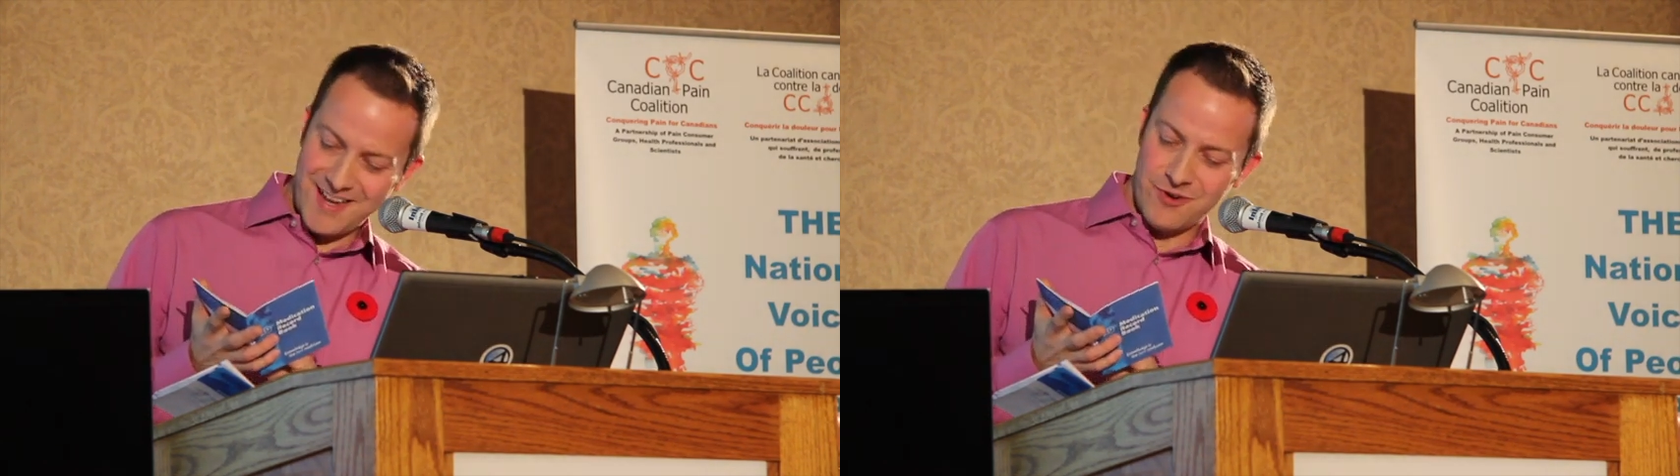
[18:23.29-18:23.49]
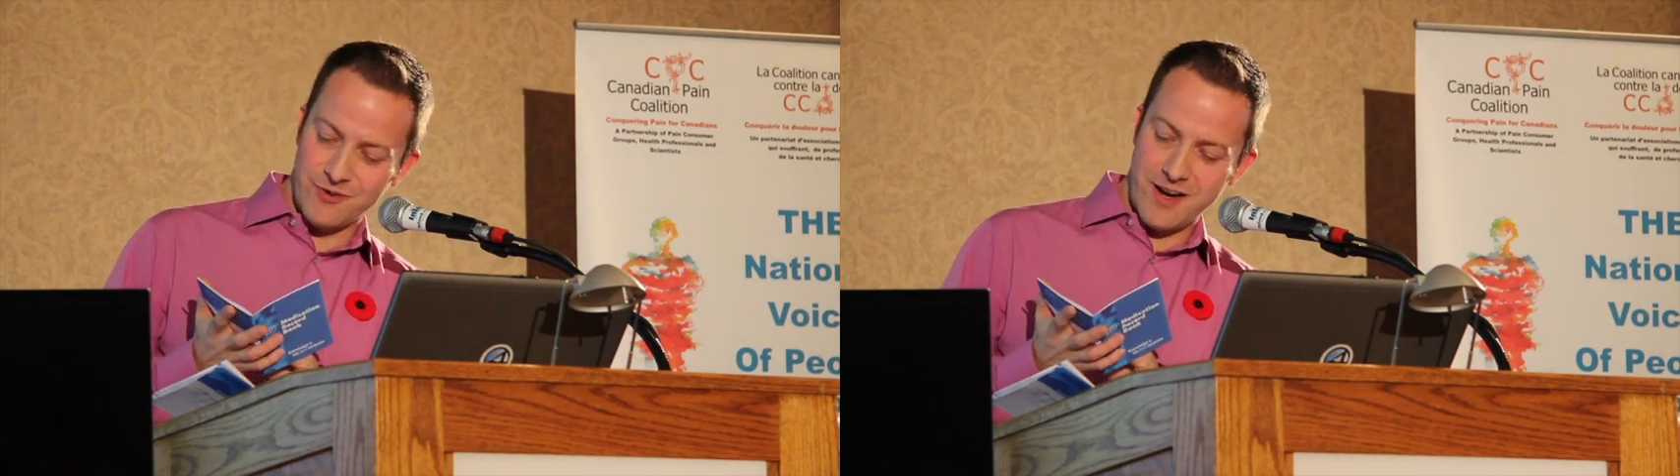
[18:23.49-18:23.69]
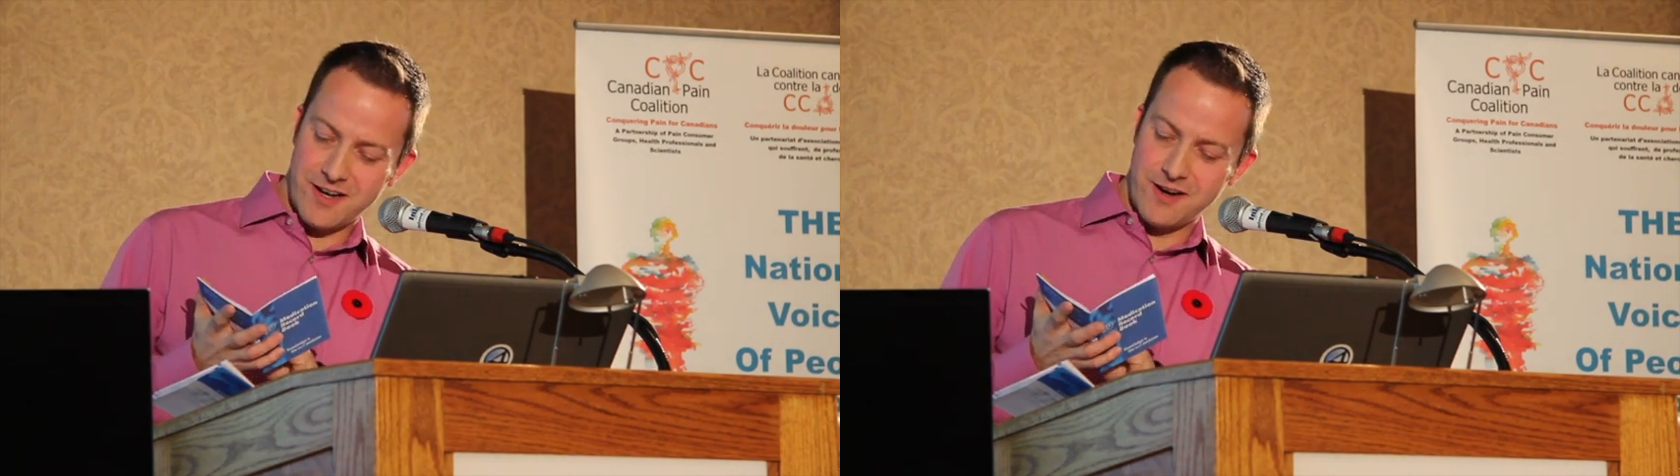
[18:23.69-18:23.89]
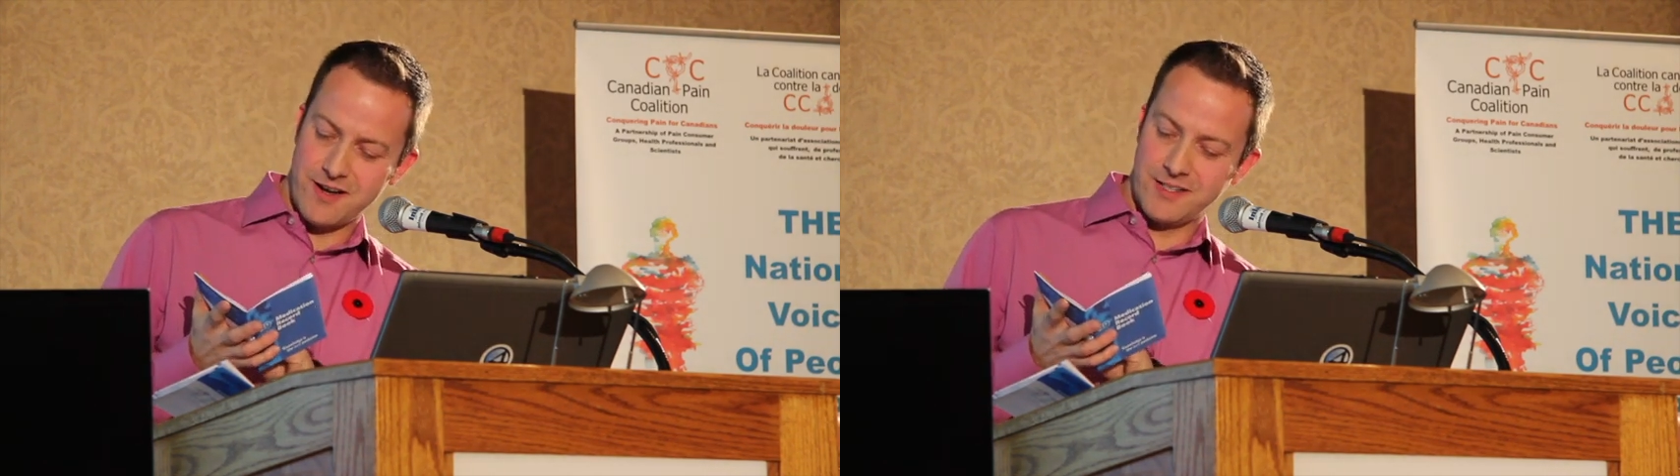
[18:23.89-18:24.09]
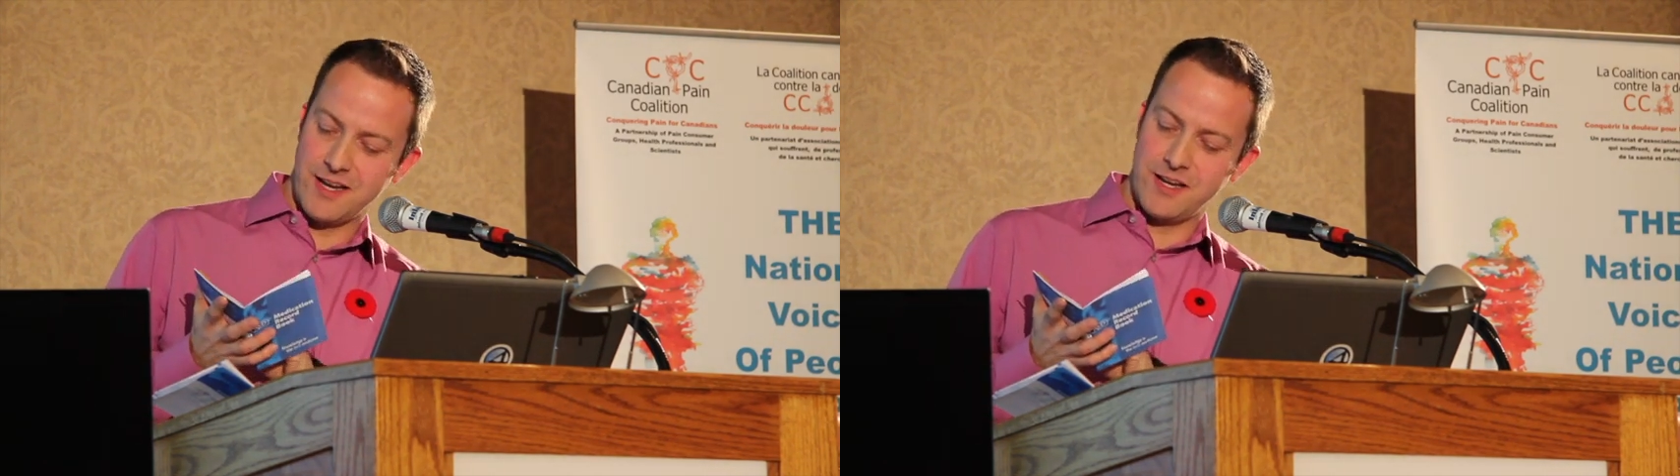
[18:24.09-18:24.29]
I don't
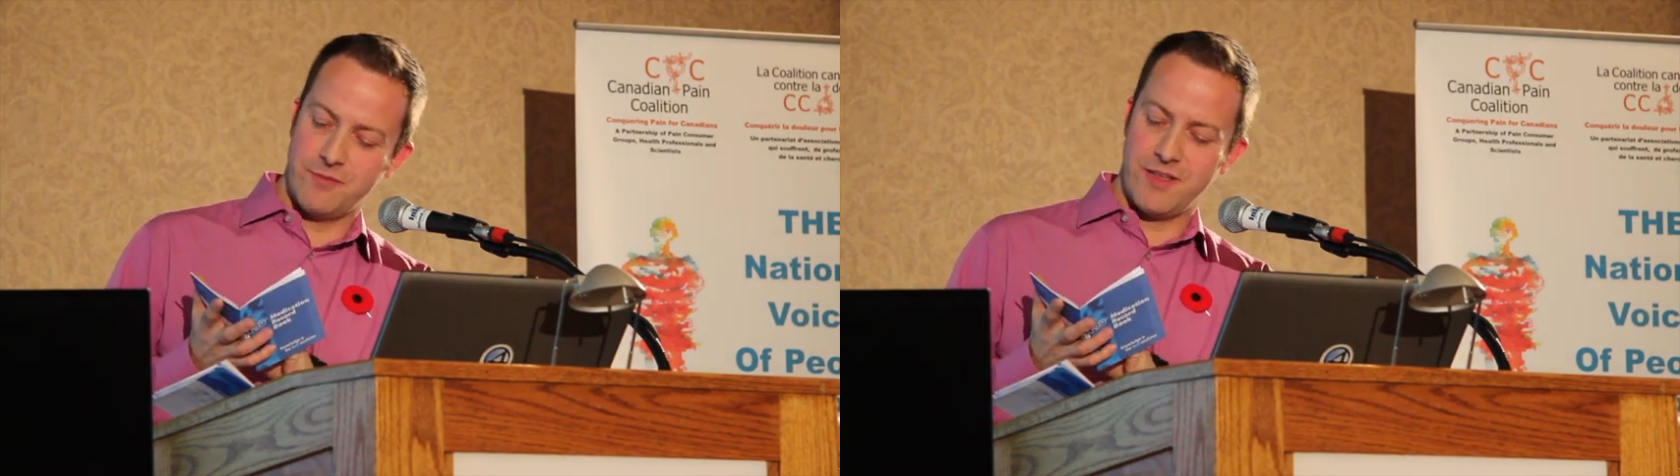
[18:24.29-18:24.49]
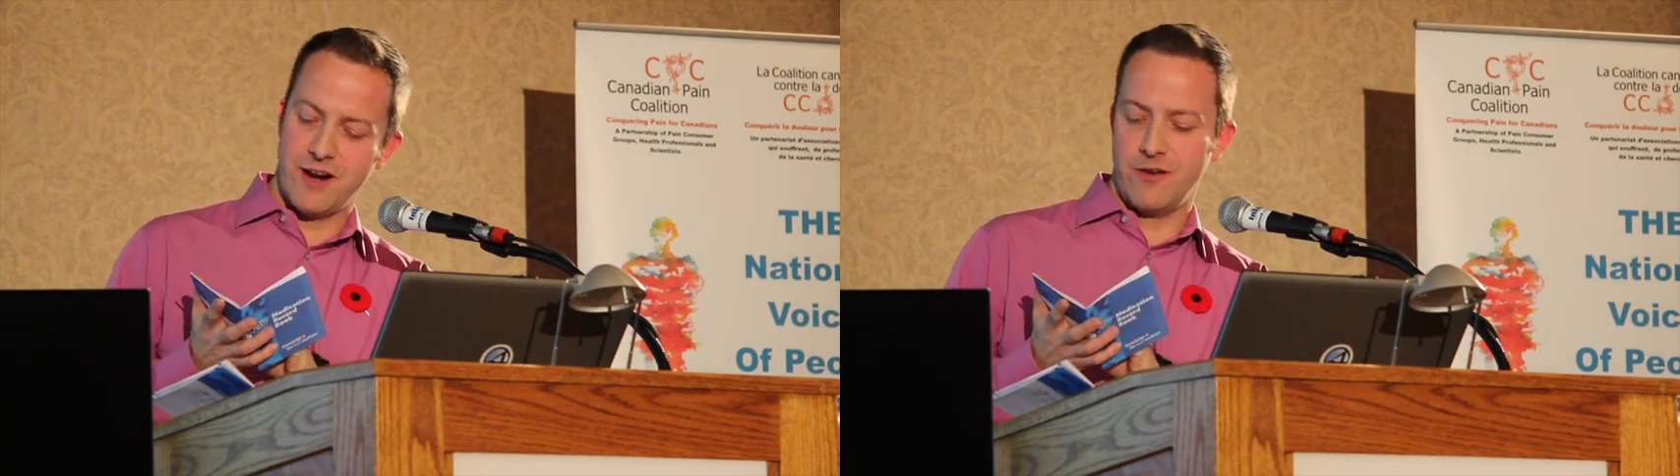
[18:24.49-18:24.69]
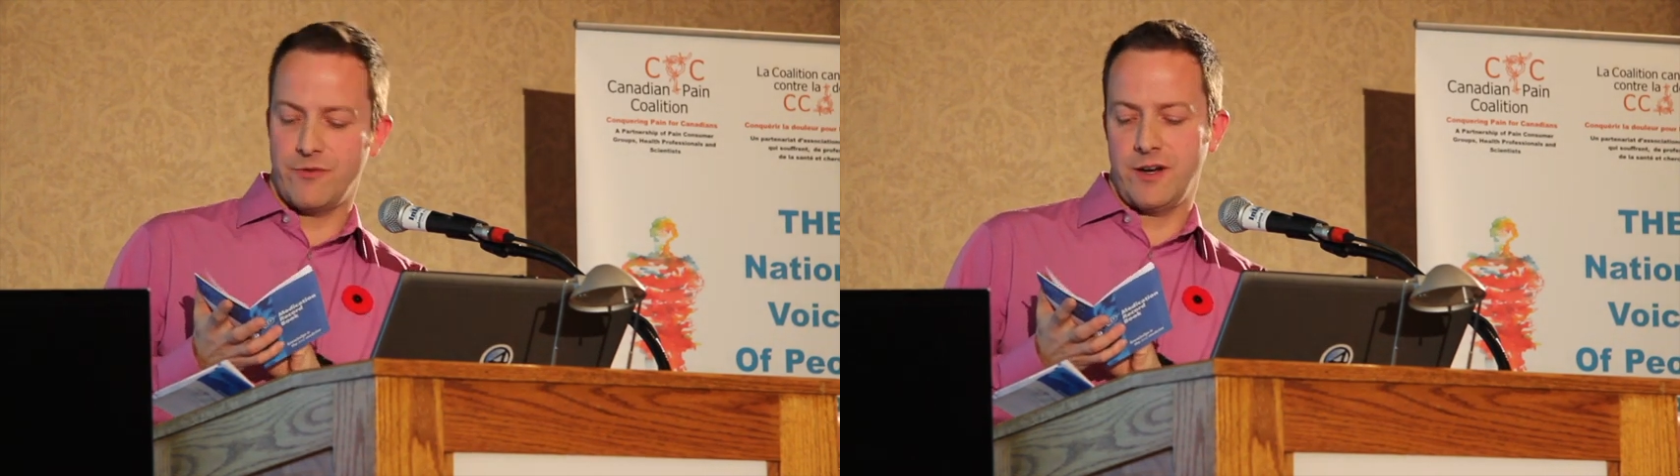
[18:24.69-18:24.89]
recognize any there